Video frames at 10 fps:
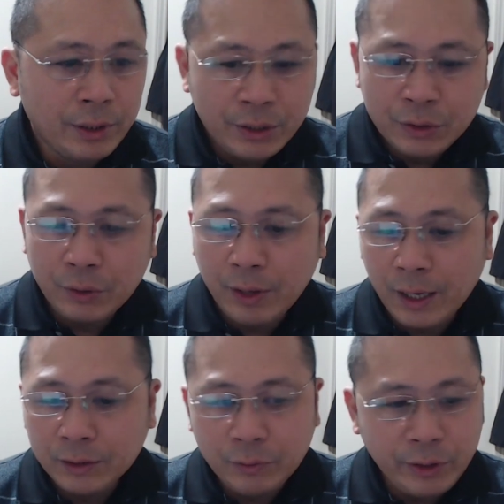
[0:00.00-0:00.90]
So
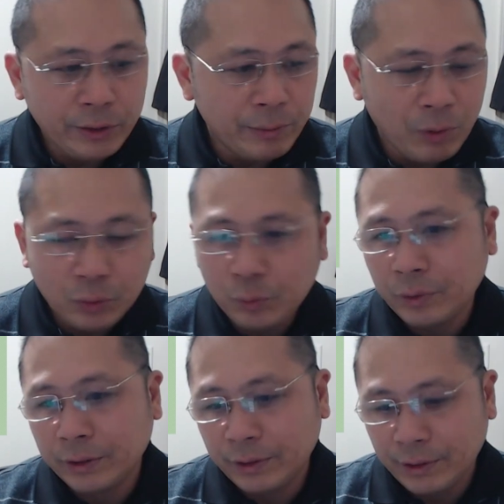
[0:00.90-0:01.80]
actually remote
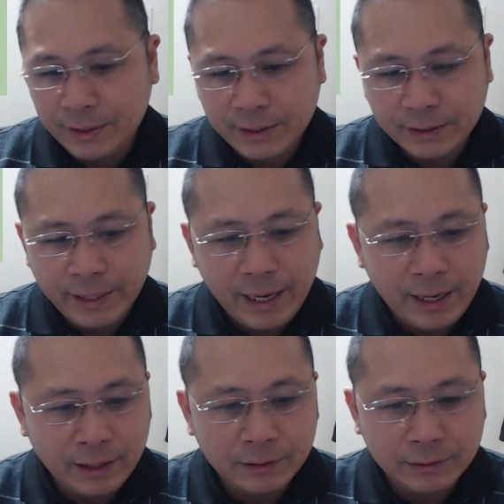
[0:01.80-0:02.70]
workers
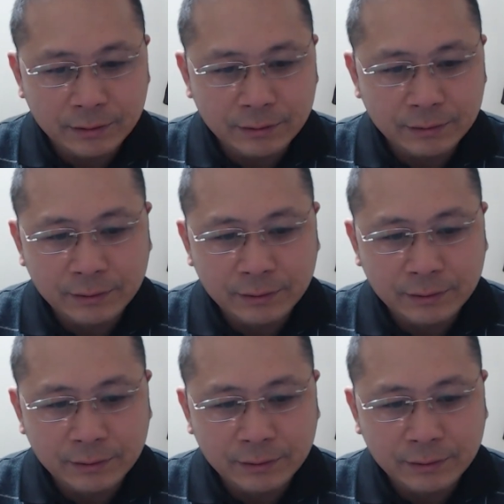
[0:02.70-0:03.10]
have